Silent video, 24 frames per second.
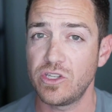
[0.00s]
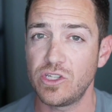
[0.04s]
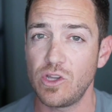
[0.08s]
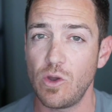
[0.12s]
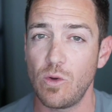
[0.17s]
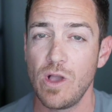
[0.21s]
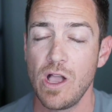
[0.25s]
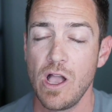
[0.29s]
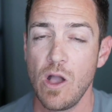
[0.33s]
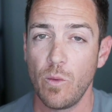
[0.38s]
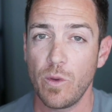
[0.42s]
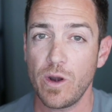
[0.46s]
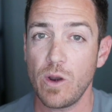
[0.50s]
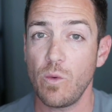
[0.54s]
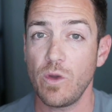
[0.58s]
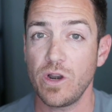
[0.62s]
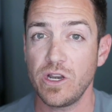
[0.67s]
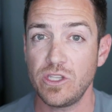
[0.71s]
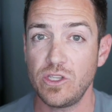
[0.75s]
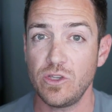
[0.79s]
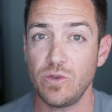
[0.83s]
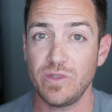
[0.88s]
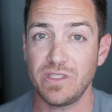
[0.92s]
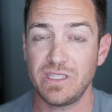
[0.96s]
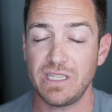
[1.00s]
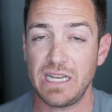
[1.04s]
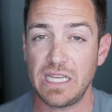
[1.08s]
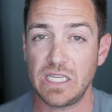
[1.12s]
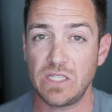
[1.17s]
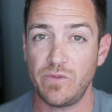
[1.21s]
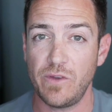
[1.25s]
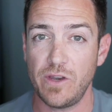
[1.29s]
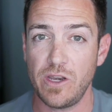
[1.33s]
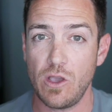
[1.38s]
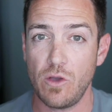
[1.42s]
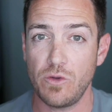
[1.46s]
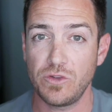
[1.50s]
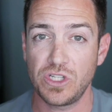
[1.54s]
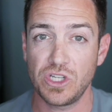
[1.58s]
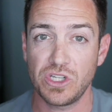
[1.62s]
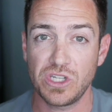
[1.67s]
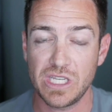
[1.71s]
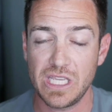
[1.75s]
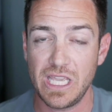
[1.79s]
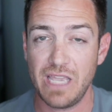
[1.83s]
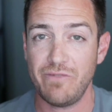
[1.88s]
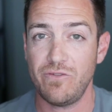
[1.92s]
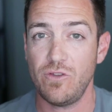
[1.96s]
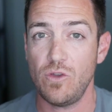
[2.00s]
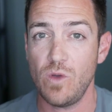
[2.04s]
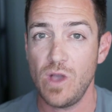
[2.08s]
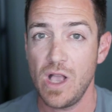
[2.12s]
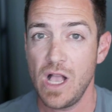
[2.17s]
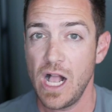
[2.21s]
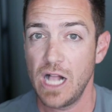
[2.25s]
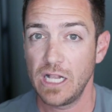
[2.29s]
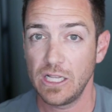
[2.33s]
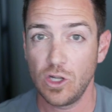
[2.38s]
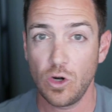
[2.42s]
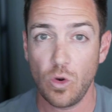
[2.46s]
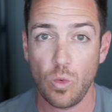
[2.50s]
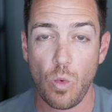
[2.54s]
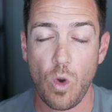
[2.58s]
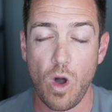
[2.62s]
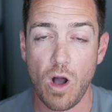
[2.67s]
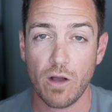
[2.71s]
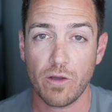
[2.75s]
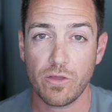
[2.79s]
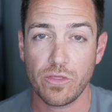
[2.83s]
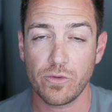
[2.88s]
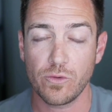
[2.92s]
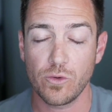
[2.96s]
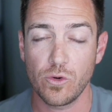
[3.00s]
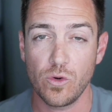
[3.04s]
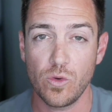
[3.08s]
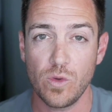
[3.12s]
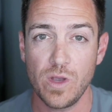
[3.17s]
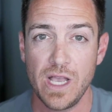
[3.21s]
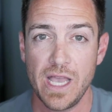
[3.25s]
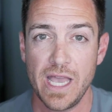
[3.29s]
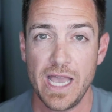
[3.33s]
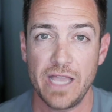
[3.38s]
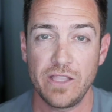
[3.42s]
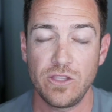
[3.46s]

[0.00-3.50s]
So what I want to do in today's video is just give you a little walkthrough